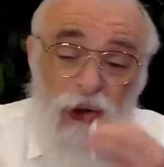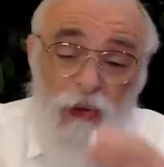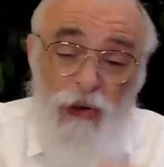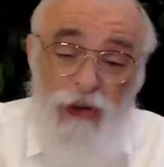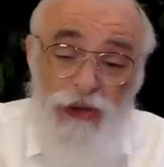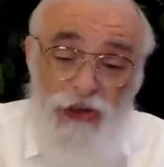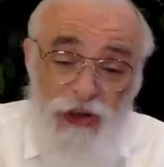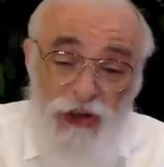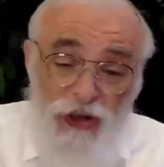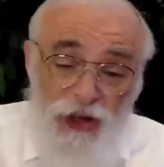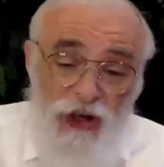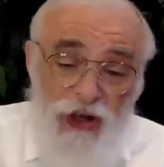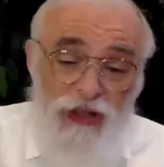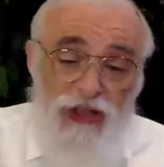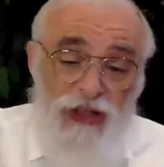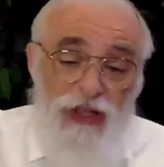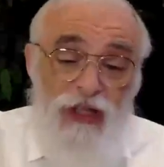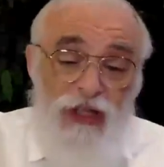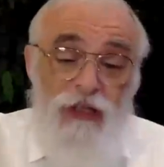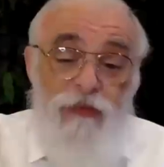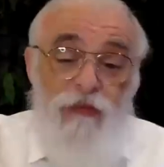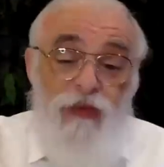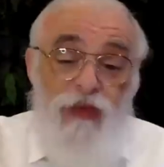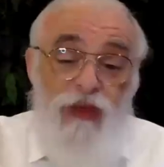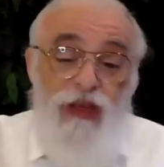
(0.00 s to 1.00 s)
When the
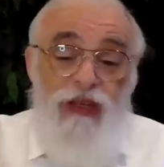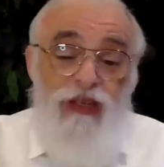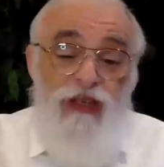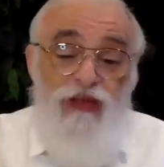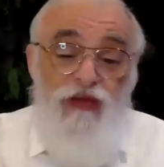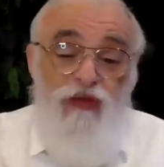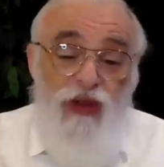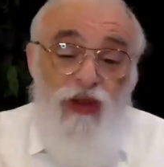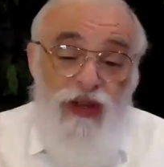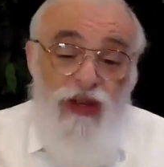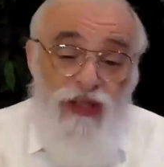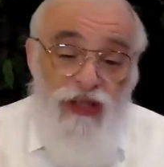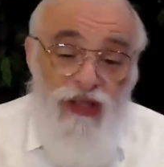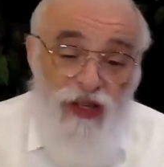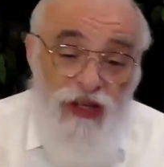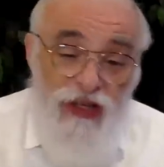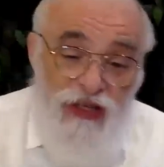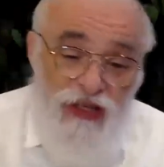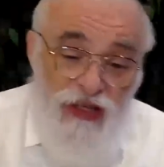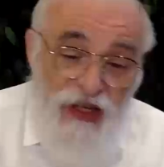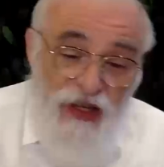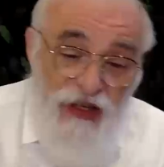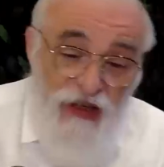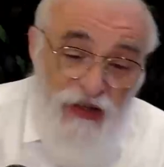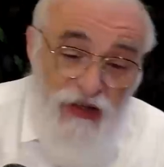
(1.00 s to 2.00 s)
Ratzon is invested in
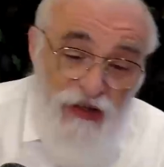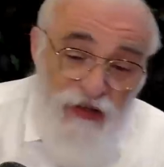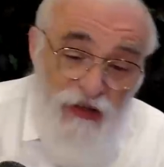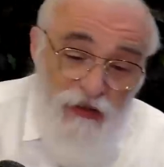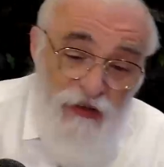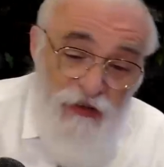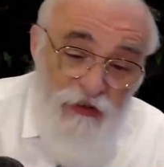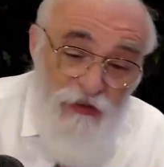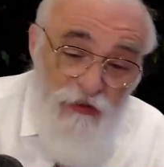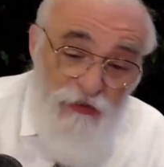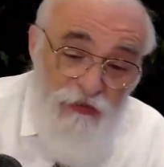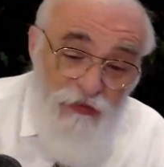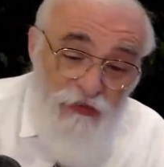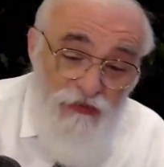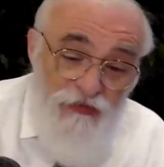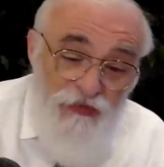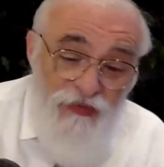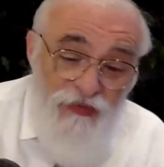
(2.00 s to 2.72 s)
Seichel,